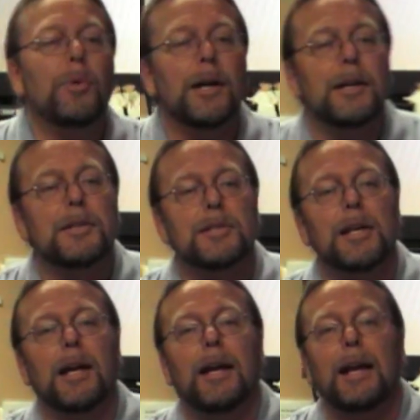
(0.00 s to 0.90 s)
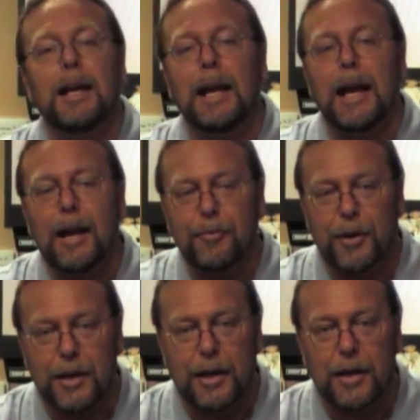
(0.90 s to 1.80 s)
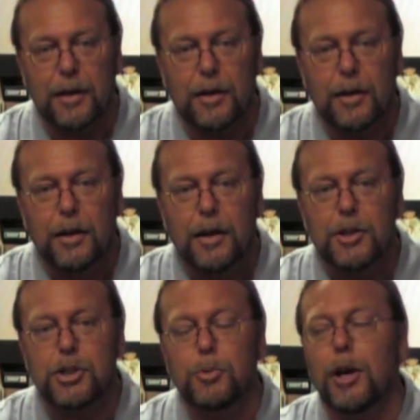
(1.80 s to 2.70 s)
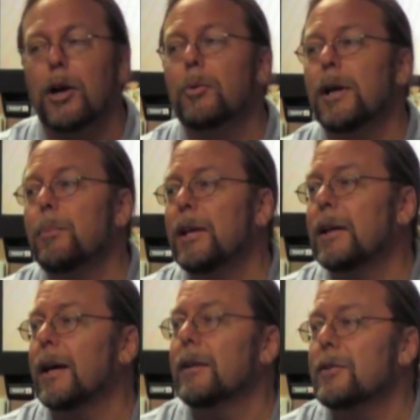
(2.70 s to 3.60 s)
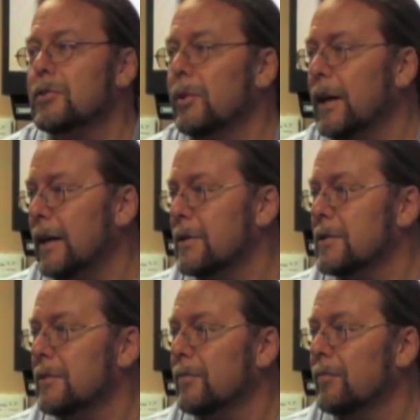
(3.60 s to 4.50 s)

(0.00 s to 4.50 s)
was in Africa, she would already be diagnosed with AIDS.